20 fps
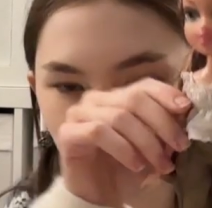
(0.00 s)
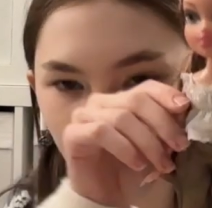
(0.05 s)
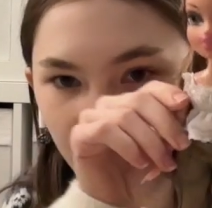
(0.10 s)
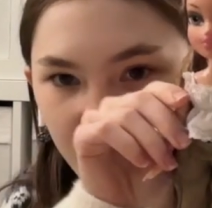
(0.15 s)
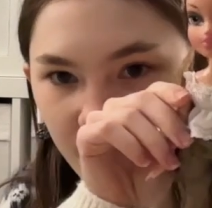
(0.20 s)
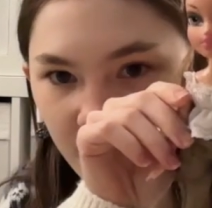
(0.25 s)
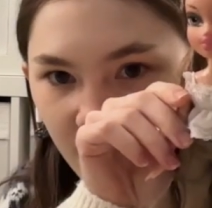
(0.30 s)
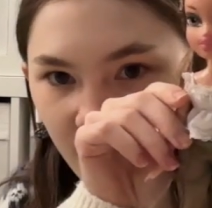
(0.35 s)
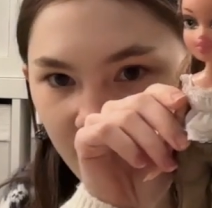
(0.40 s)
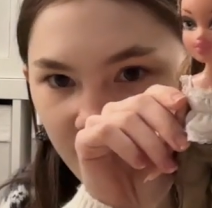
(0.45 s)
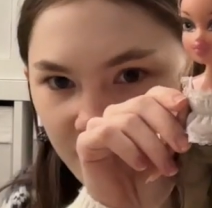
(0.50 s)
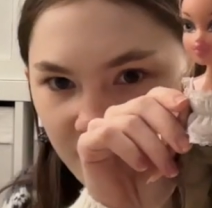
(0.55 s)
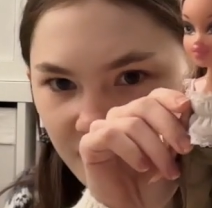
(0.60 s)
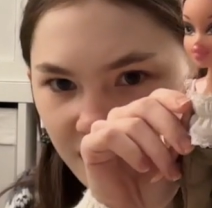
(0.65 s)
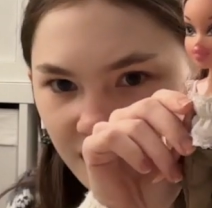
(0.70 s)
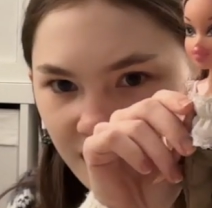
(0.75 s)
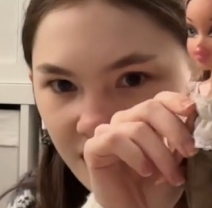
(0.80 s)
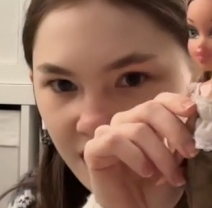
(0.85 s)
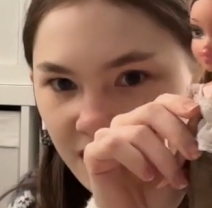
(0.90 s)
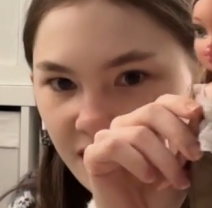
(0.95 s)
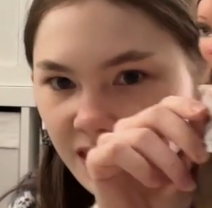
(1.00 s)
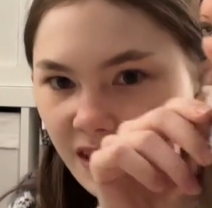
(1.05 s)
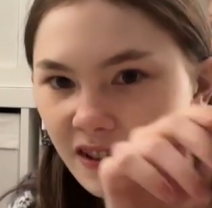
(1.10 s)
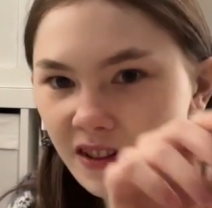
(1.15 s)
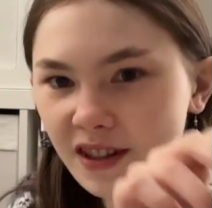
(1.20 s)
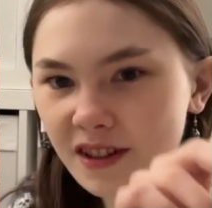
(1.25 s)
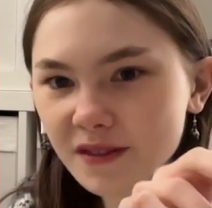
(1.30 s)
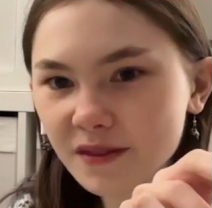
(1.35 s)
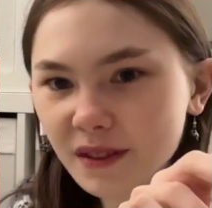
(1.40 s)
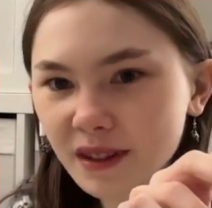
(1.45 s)
And yeah, they're
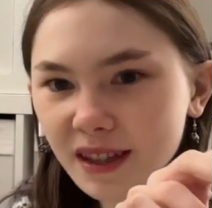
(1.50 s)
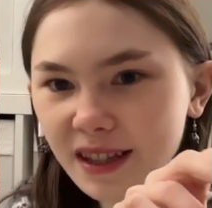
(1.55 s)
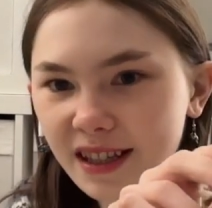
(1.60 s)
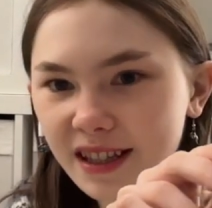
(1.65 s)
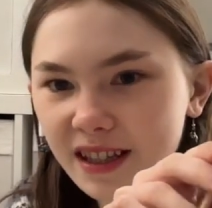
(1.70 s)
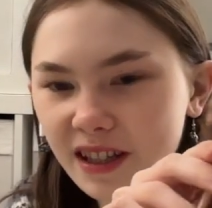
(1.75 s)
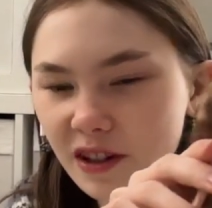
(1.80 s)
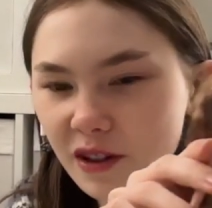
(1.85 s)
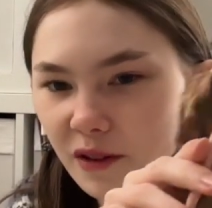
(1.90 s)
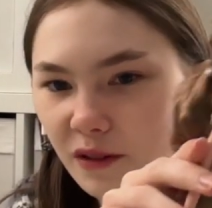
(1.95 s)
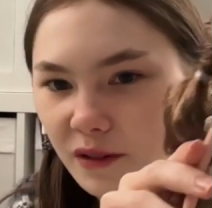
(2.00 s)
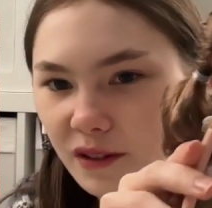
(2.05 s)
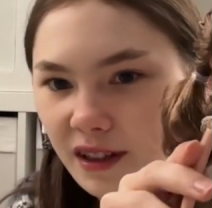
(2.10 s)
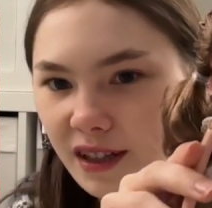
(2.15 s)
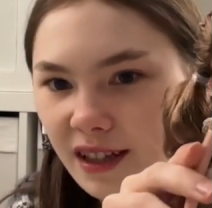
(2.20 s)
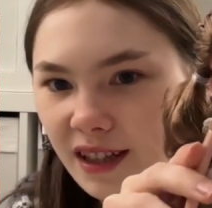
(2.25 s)
just really cute.